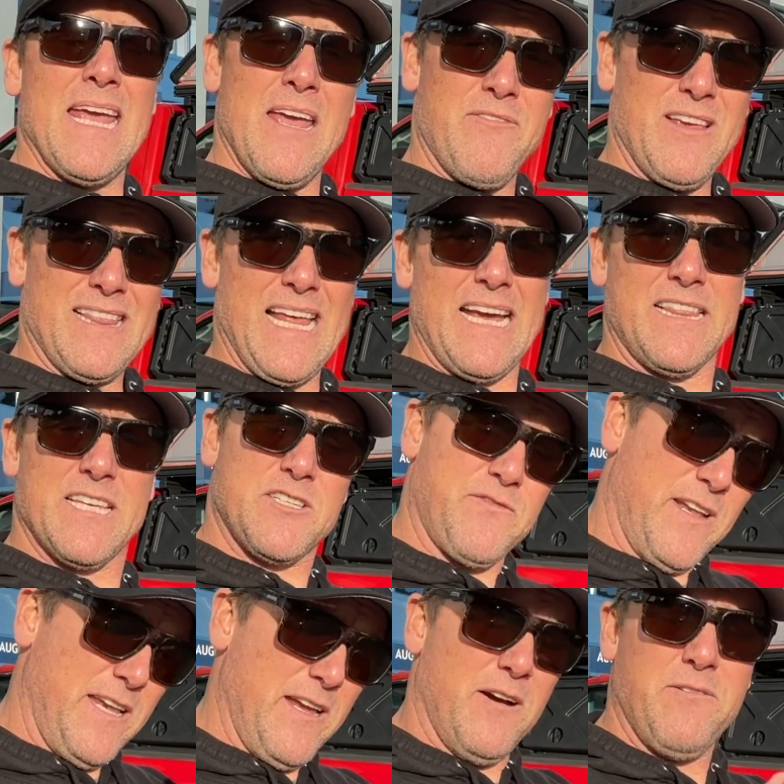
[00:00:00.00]
If you like this
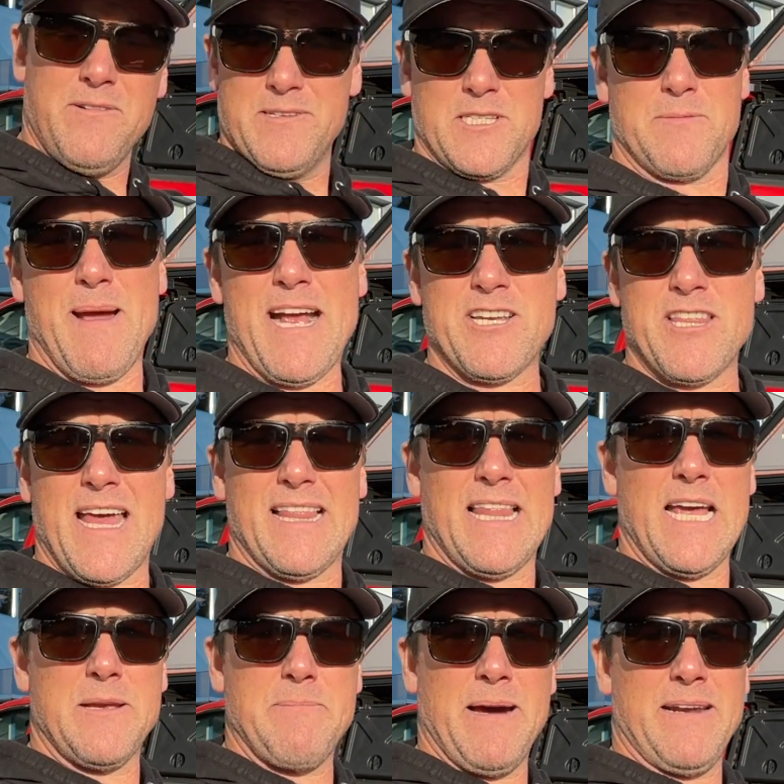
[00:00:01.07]
video, smash that
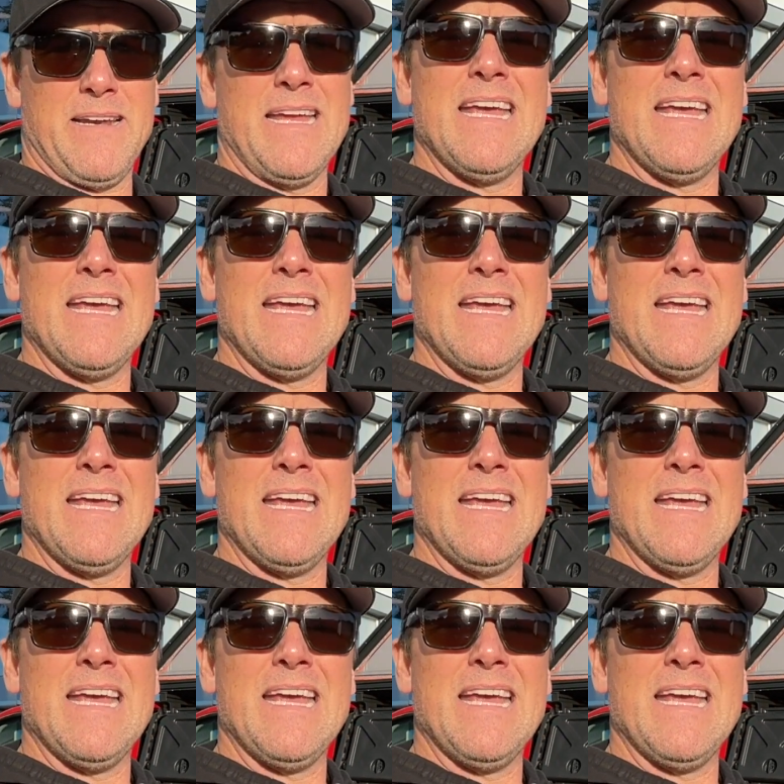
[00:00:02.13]
like button.